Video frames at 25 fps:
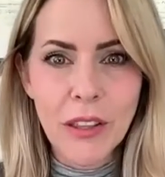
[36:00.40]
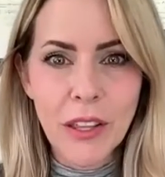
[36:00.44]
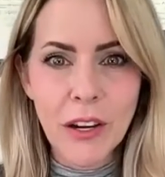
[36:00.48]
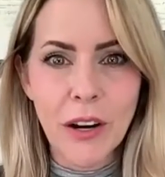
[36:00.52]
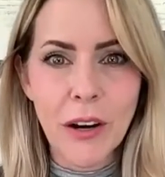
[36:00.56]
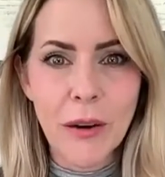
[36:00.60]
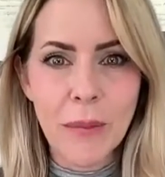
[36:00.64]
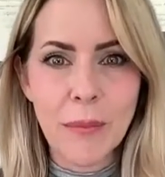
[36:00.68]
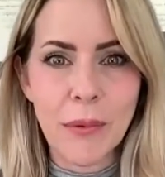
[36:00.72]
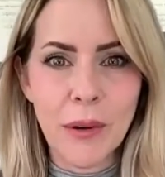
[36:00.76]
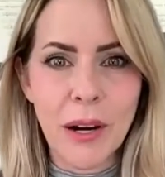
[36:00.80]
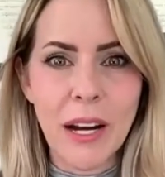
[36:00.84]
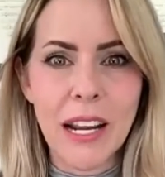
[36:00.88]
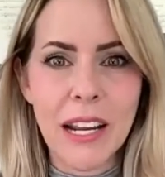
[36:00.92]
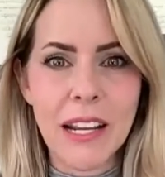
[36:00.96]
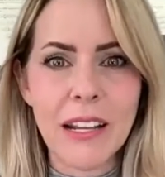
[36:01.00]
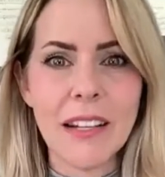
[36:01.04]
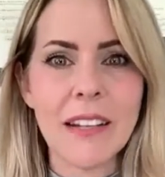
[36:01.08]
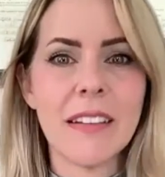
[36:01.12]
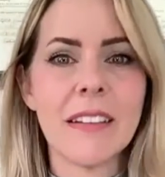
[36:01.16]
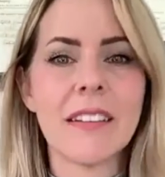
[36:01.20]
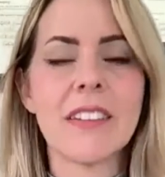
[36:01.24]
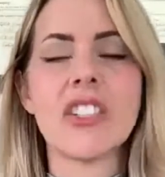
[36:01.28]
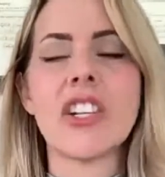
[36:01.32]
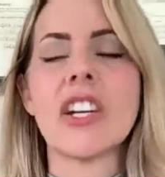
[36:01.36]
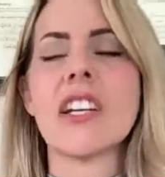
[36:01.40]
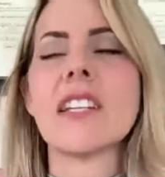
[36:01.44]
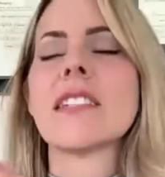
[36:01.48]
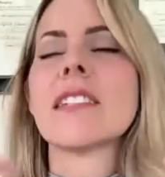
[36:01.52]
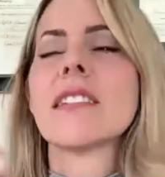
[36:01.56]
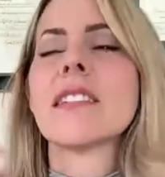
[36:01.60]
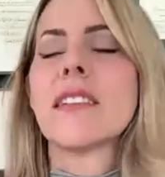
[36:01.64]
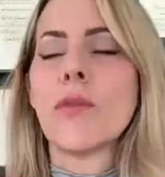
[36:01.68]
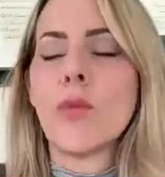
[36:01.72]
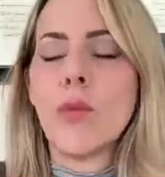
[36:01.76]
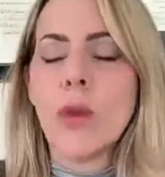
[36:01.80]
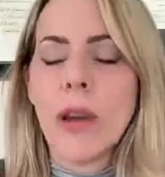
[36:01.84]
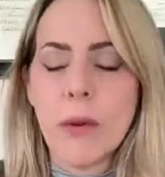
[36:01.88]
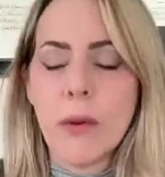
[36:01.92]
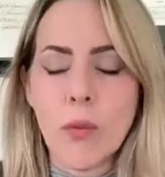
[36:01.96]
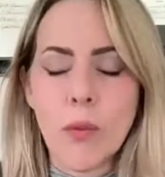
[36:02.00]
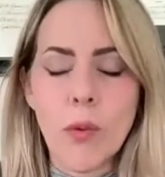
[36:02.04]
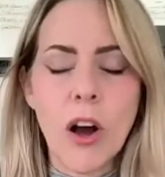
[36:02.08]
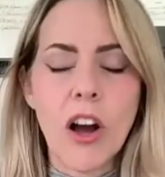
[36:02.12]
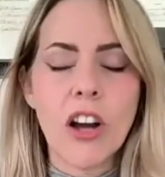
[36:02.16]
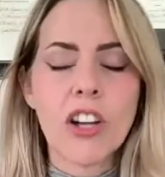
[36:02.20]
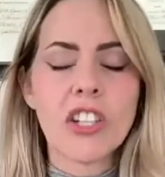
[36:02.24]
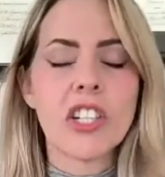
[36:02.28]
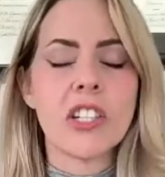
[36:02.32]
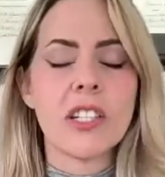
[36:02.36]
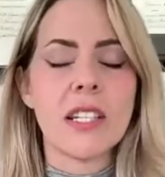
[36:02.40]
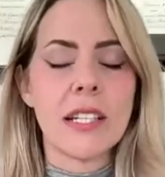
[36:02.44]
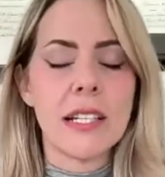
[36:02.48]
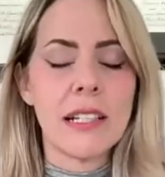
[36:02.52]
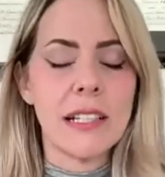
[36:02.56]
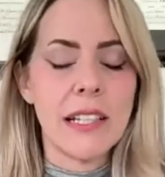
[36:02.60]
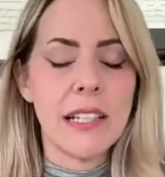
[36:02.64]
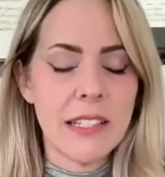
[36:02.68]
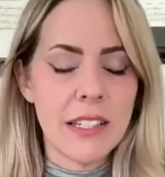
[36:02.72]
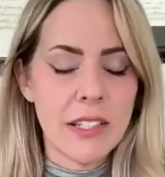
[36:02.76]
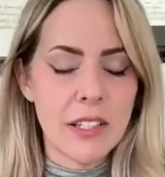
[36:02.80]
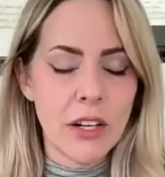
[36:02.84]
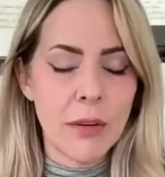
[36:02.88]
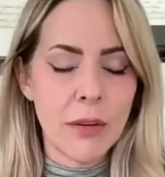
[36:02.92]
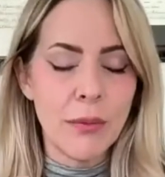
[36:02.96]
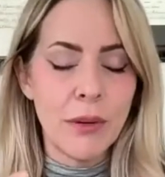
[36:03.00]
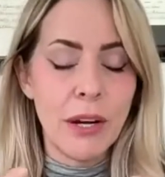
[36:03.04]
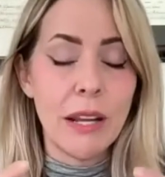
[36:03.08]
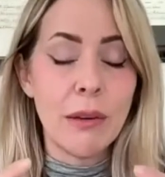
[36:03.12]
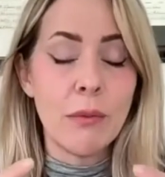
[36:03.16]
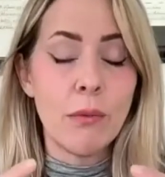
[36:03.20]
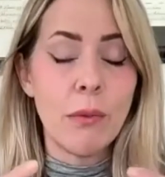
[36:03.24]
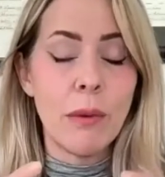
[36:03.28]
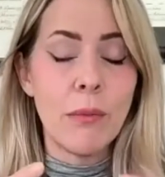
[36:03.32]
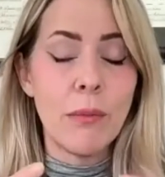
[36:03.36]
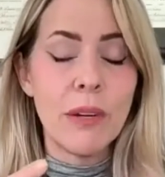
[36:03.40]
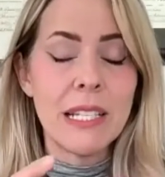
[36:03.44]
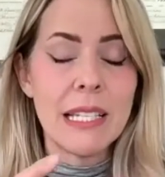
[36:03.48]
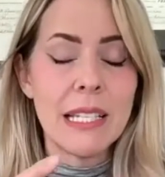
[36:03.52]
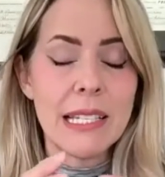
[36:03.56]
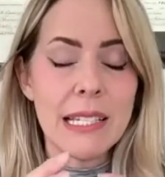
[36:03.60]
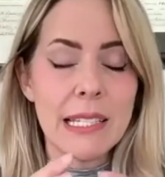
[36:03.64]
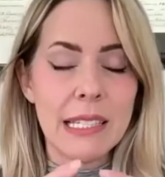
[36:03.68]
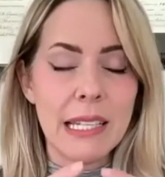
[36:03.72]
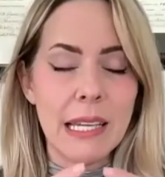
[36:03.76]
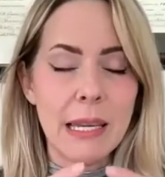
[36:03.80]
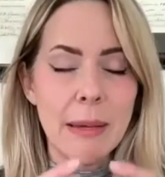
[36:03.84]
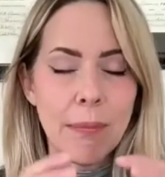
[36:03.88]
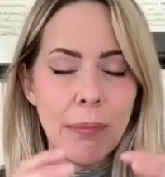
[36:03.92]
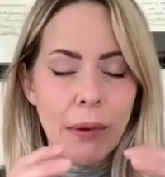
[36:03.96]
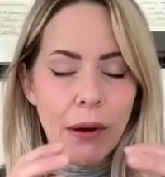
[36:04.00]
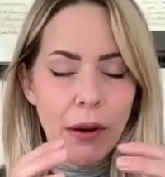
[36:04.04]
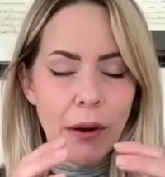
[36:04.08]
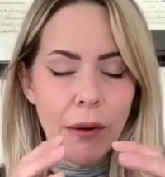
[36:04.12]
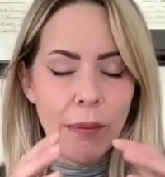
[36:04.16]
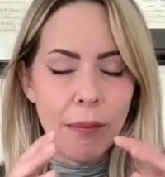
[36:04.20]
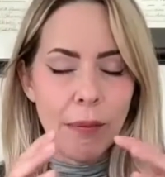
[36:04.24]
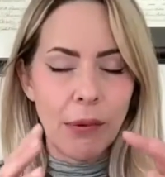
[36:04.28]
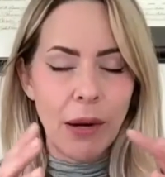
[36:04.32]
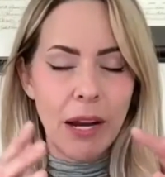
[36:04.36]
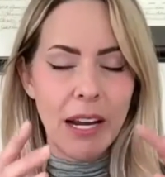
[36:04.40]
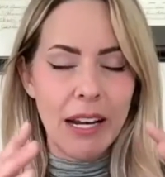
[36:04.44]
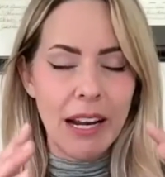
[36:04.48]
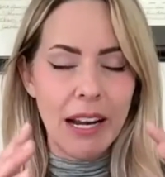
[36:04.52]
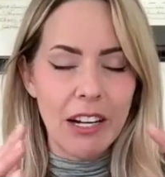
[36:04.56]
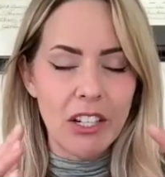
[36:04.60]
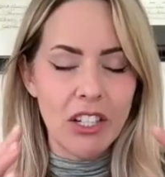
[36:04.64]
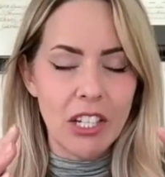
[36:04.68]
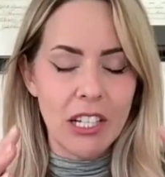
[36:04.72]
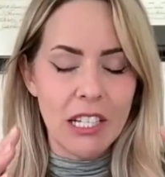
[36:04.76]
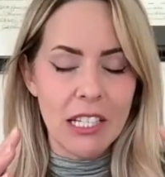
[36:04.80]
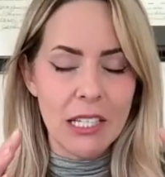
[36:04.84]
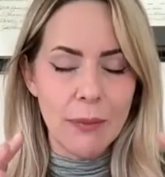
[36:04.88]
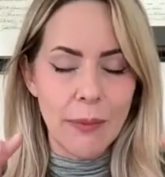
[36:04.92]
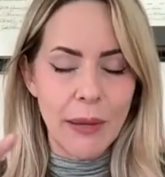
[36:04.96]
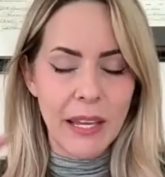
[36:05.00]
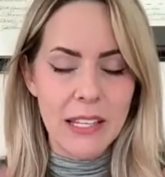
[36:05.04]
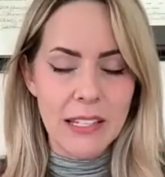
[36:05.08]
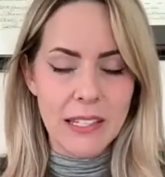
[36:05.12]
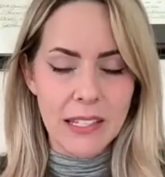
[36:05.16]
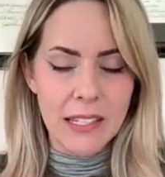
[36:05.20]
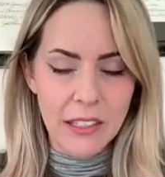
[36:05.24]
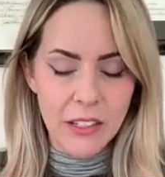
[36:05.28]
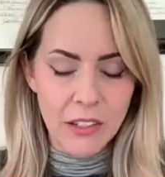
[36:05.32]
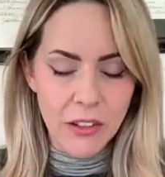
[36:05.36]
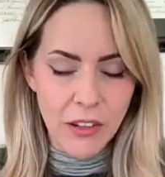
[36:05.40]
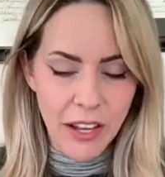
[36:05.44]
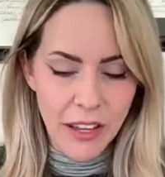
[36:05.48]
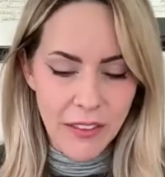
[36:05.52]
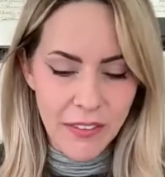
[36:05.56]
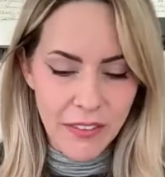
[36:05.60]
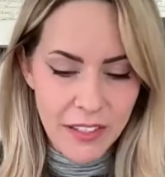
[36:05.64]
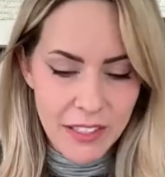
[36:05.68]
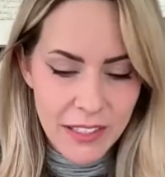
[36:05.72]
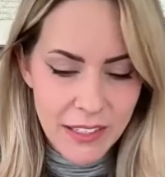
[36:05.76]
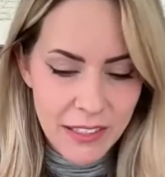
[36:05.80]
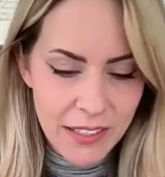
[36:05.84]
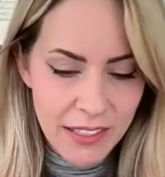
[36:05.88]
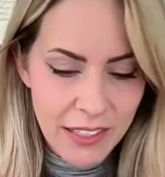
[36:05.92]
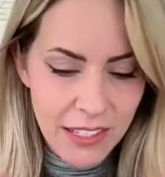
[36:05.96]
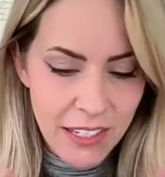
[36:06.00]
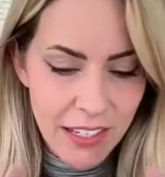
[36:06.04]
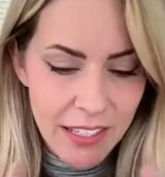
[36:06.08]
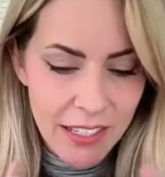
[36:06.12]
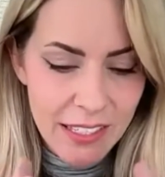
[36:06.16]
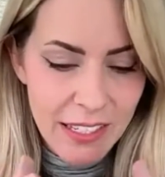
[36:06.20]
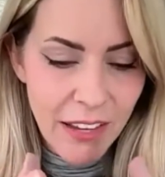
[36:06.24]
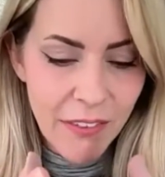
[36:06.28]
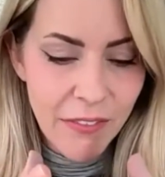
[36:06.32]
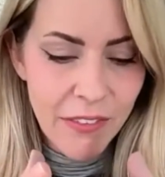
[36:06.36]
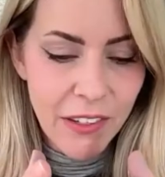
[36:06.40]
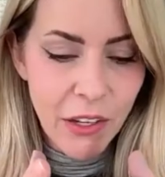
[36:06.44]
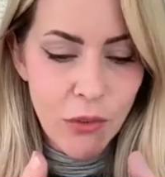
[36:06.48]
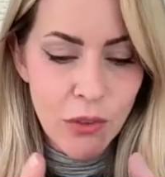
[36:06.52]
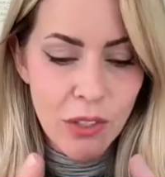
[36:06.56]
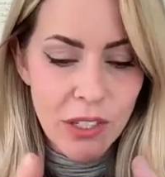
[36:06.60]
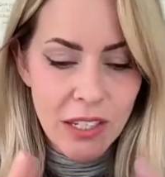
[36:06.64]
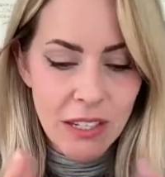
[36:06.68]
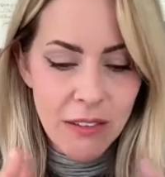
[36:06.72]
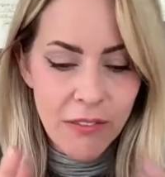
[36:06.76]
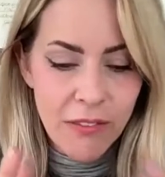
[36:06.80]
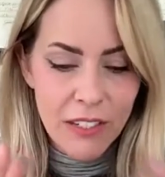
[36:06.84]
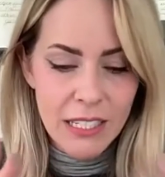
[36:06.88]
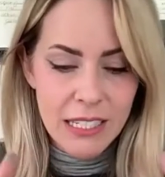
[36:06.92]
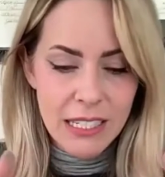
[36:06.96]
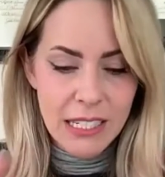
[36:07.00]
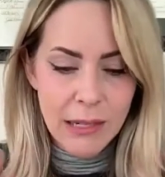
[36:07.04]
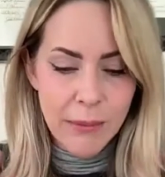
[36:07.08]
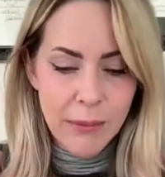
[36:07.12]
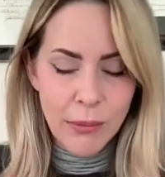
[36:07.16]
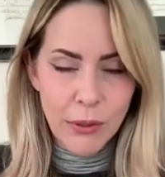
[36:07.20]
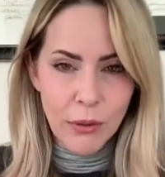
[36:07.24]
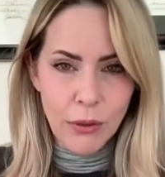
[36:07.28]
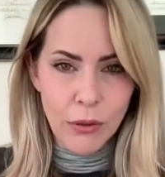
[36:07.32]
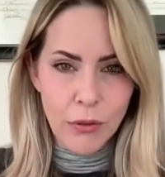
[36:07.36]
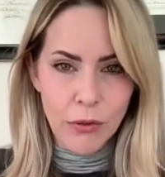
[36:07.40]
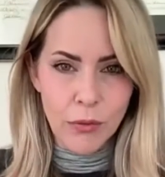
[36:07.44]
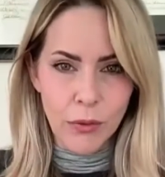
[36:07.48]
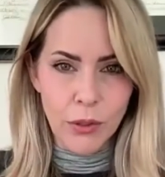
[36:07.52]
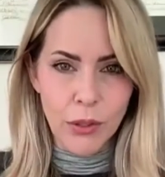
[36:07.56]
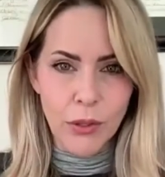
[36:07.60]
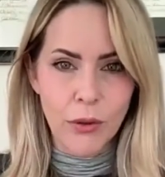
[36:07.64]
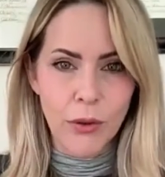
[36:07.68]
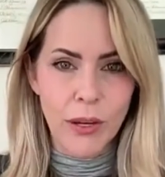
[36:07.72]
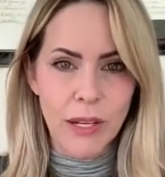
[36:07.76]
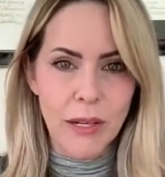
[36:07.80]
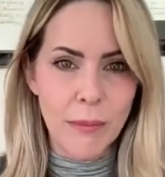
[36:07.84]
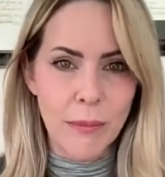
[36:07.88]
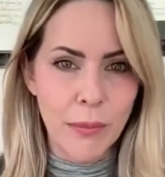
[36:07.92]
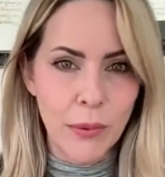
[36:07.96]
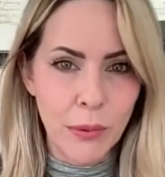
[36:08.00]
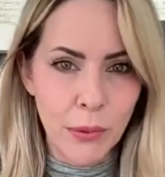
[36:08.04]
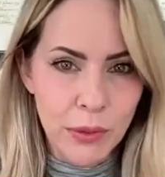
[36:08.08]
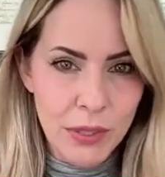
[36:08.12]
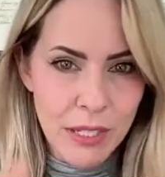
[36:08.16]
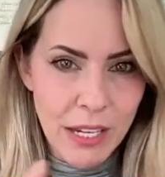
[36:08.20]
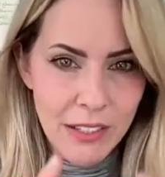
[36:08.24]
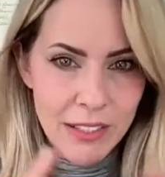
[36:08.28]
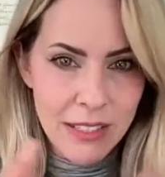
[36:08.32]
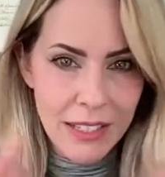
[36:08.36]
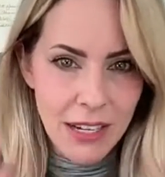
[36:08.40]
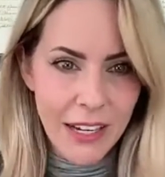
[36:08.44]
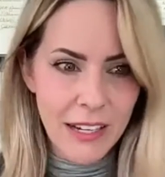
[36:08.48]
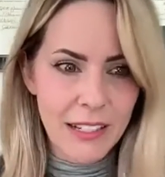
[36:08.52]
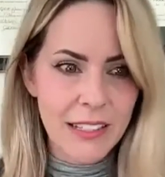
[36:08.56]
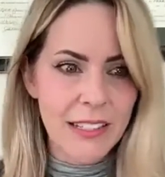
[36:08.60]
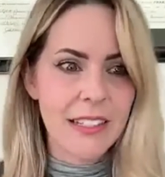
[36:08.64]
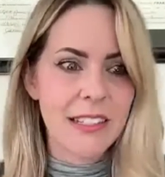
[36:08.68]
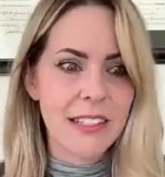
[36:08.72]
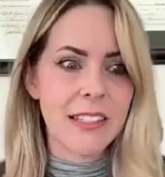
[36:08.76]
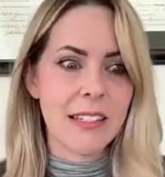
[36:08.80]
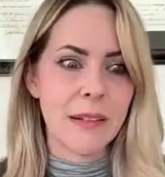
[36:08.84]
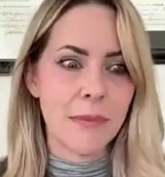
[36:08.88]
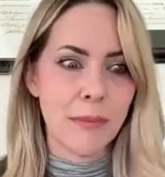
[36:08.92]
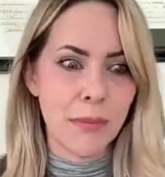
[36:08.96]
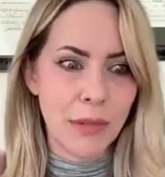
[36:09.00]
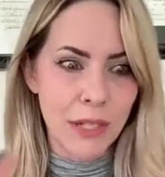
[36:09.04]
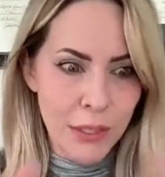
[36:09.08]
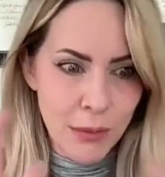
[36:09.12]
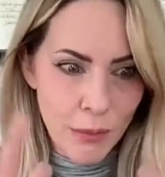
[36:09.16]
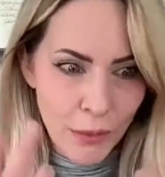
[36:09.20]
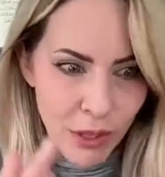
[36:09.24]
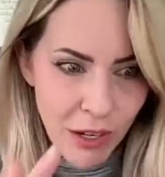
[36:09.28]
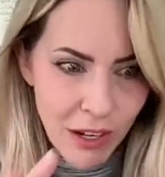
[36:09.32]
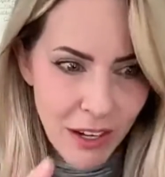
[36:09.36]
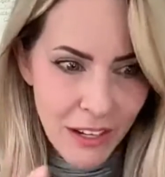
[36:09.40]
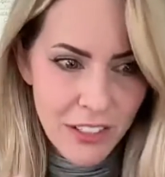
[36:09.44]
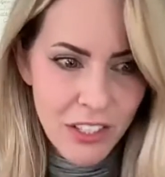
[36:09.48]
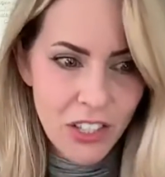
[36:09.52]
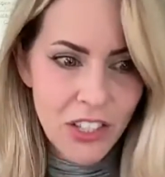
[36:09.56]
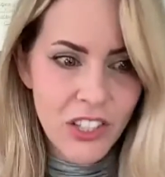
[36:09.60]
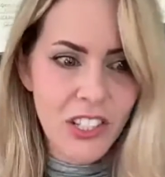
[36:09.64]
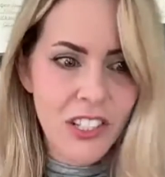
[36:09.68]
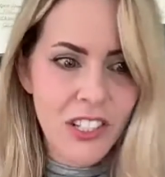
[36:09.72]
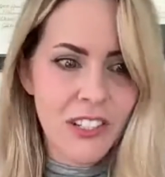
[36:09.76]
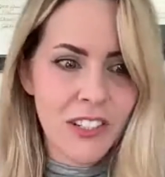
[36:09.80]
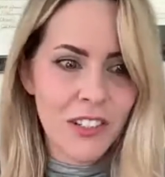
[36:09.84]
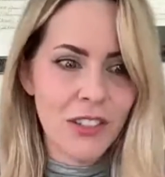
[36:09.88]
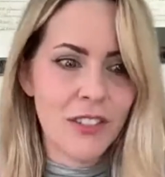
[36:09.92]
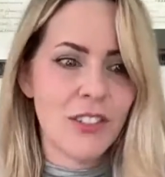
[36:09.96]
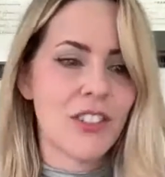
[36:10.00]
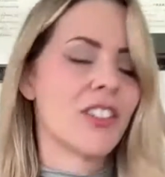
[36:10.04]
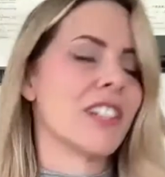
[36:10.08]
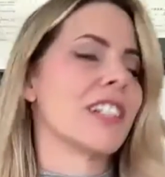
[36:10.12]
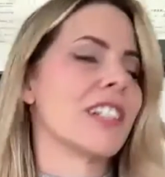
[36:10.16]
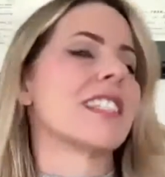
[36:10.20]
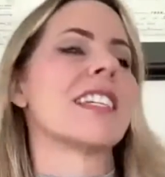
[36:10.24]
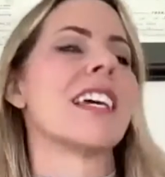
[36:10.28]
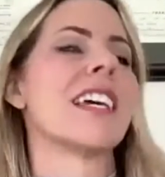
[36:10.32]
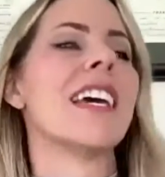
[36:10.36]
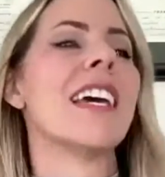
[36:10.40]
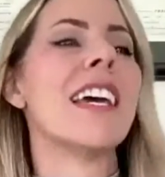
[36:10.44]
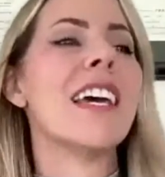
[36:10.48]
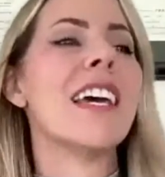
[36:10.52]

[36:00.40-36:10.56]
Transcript: that our brain it washes, it cleanses our brain. When we sleep, our brain actually expands a little, and the CSF goes even deeper through, and it pulls out toxins, and it brings more oxygen and nutrients.